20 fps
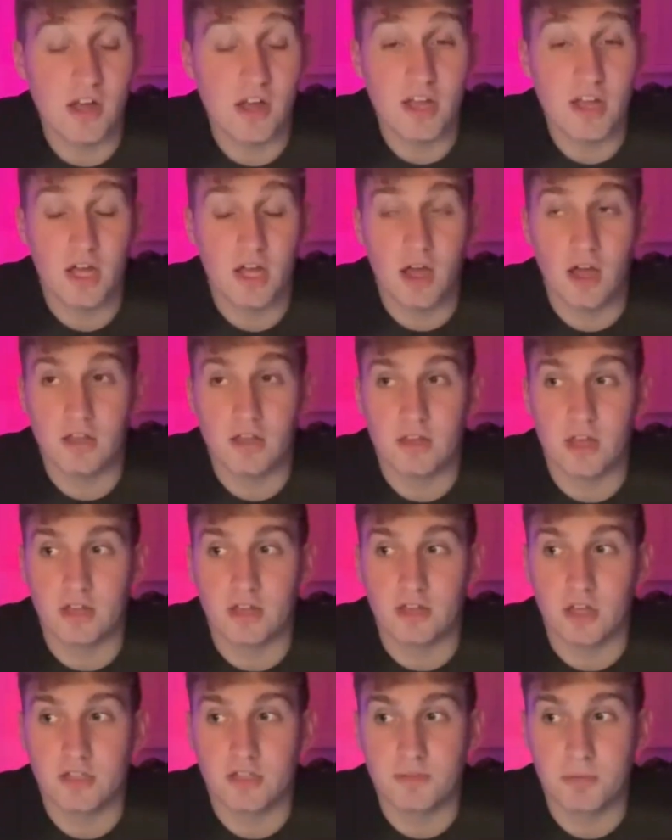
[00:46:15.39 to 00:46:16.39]

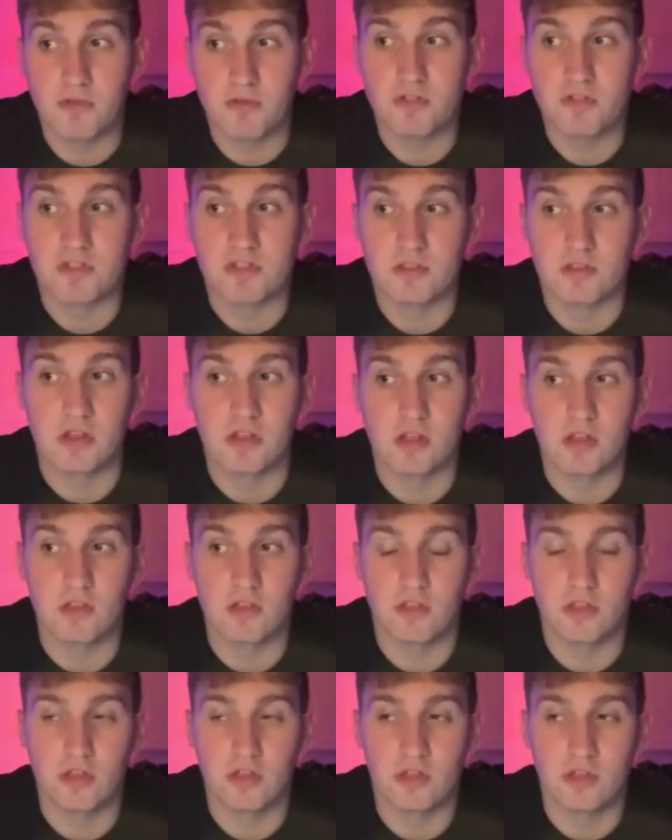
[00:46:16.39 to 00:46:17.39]
I suppose
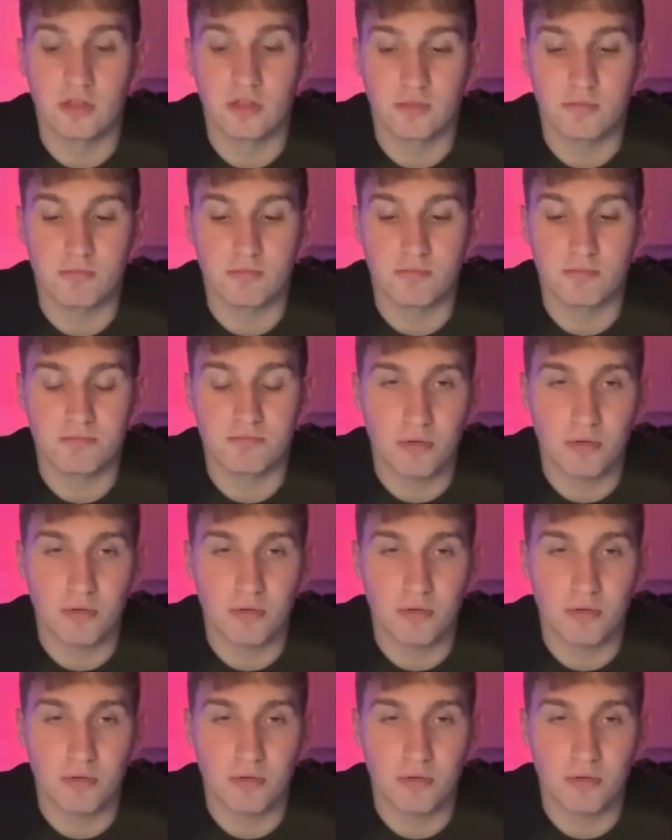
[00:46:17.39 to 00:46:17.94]
the